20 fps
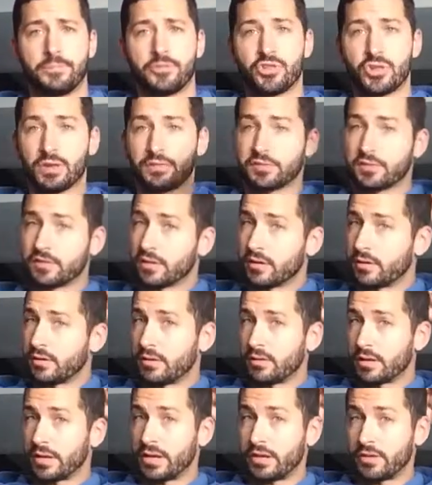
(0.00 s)
Jeff's
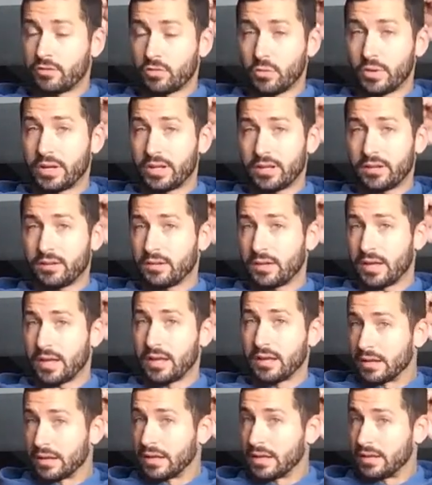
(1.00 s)
still in it to win it,
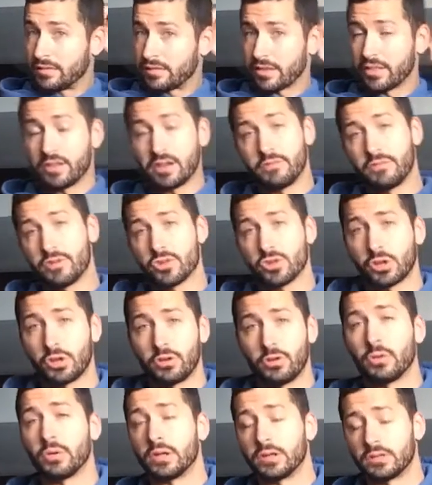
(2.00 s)
and he's in the division
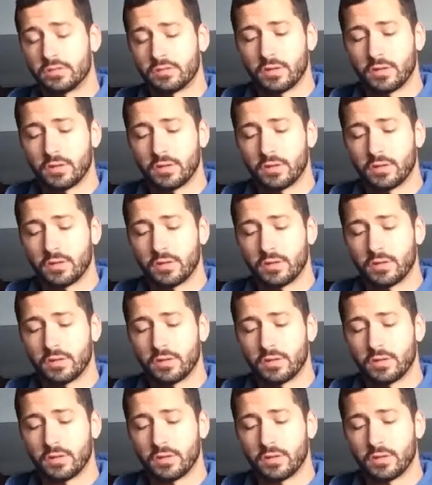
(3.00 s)
to do it.